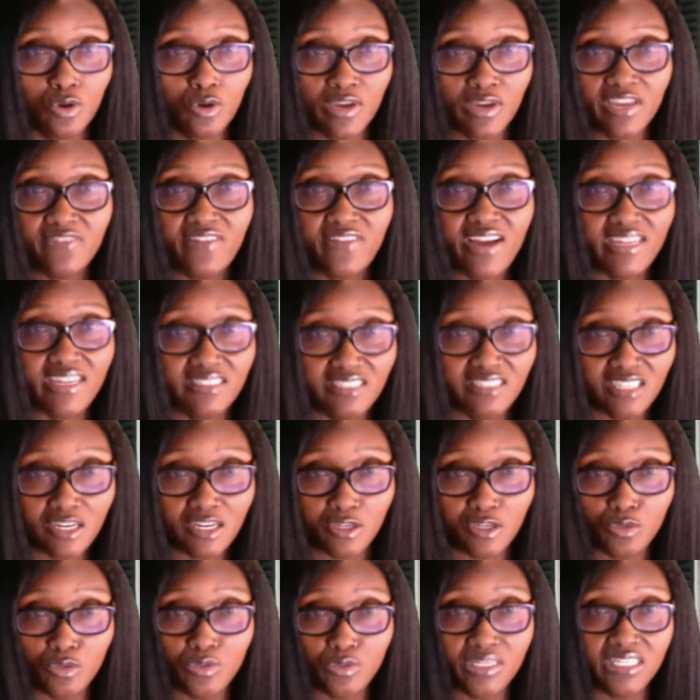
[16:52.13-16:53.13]
If I tell
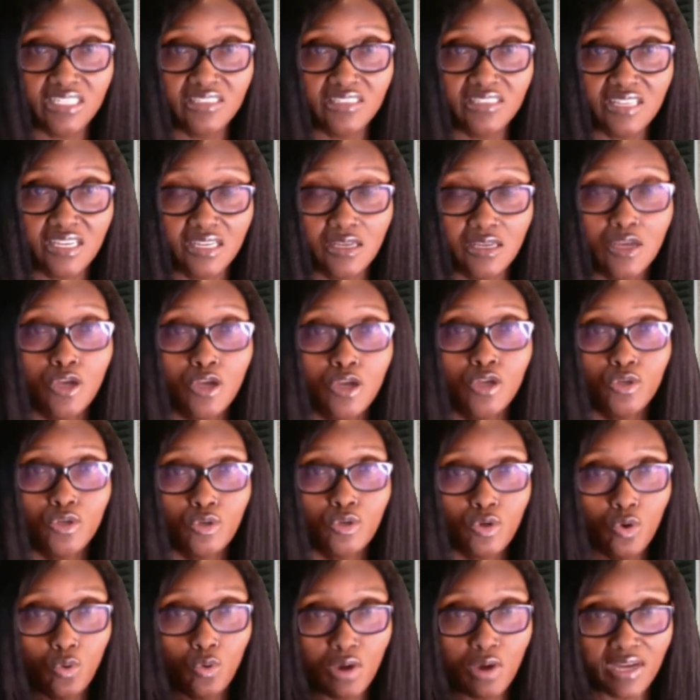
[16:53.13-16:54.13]
you anything, you
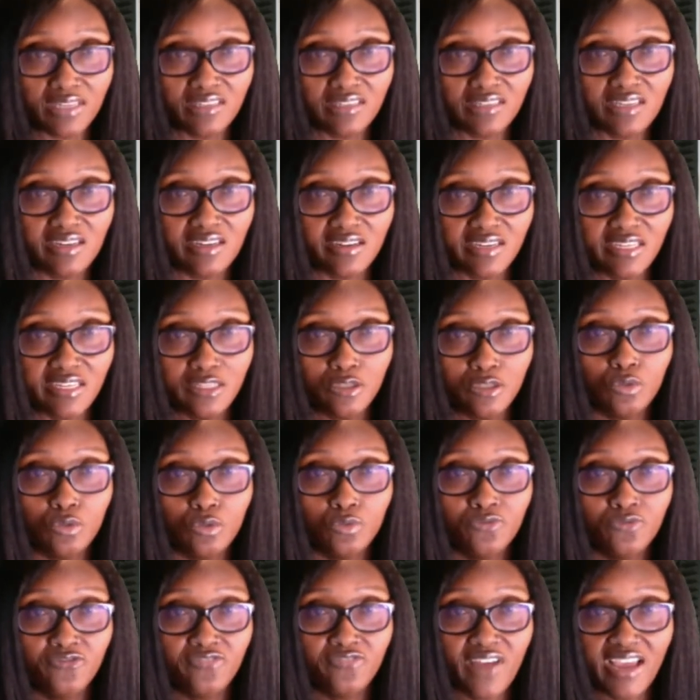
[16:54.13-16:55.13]
go out there and you
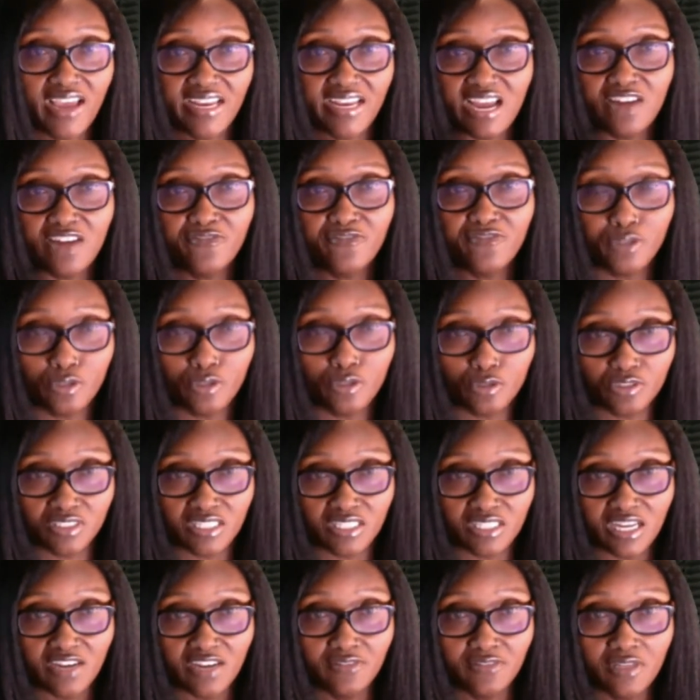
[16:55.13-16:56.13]
find out for
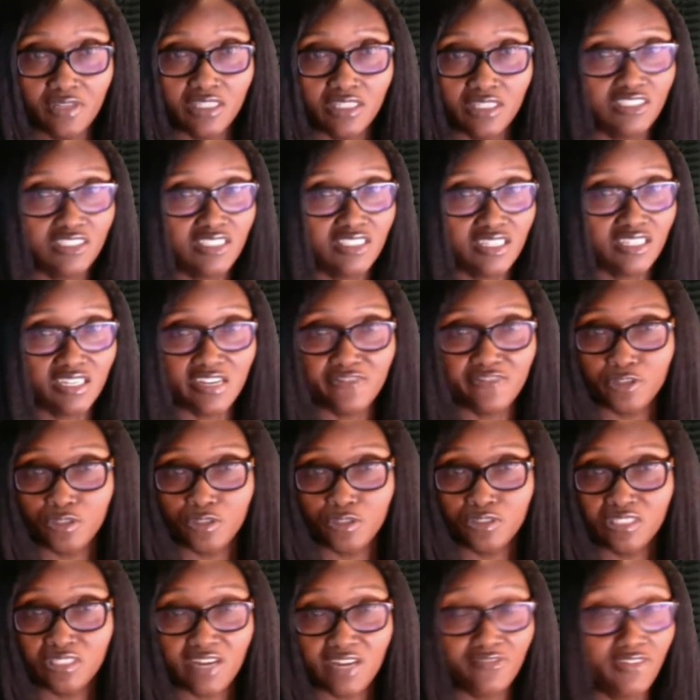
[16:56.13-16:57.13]
yourself. Study it for
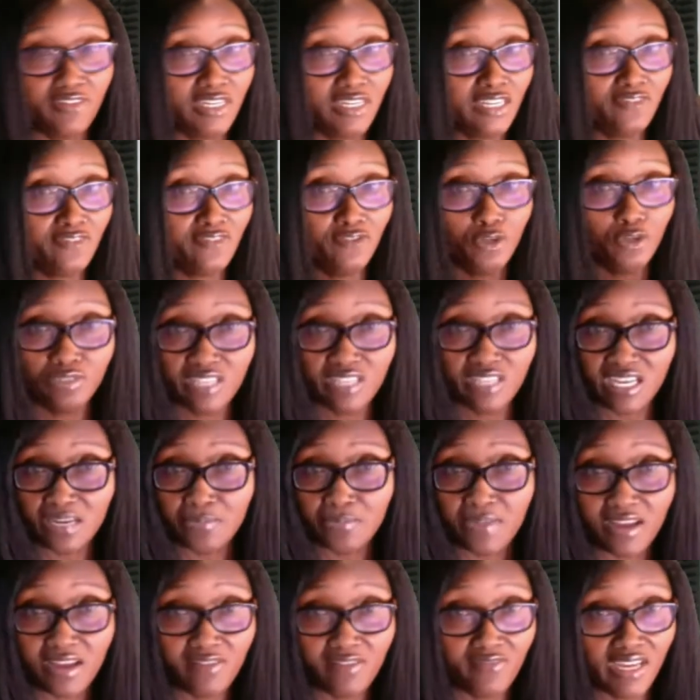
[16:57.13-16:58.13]
yourself. And if you take
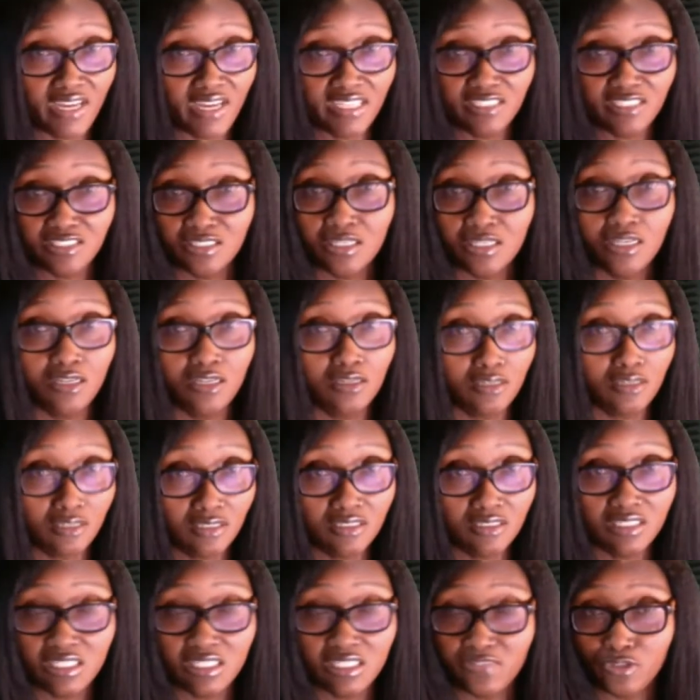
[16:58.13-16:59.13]
my advice,
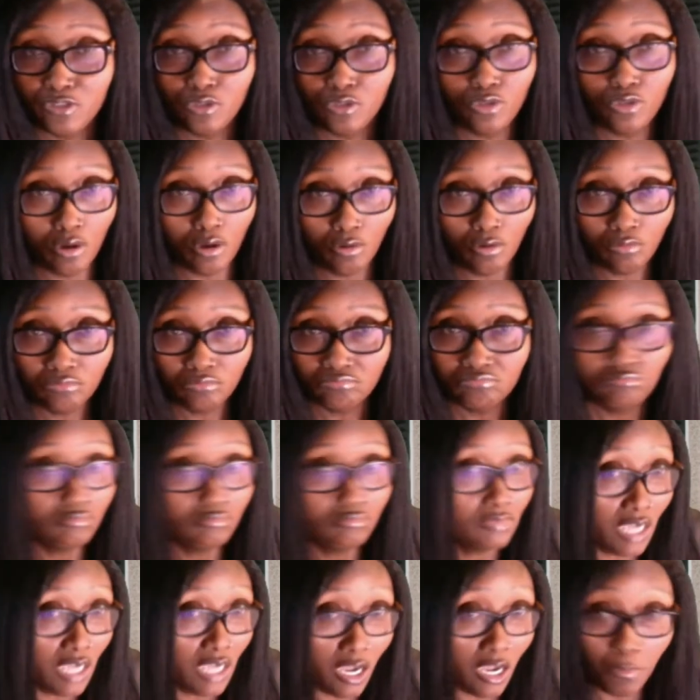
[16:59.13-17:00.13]
good. If you don't,
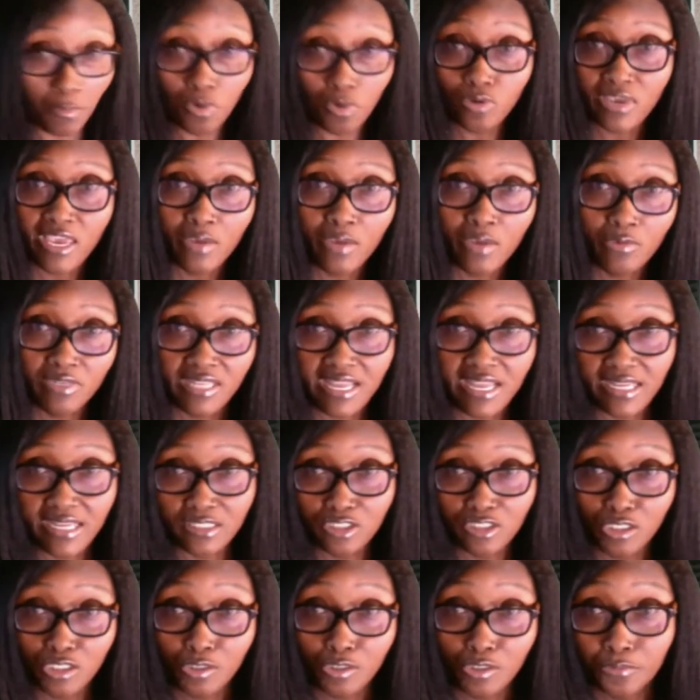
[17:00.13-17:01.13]
I'm okay with that
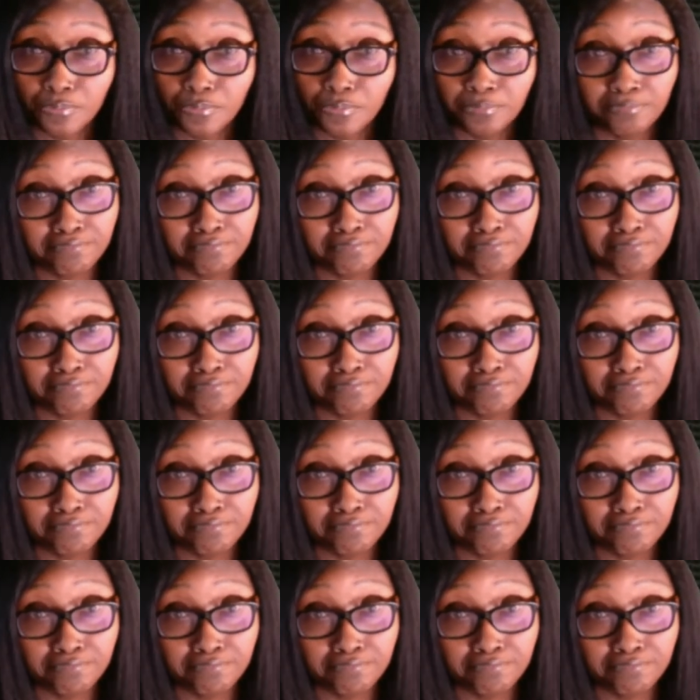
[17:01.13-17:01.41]
too.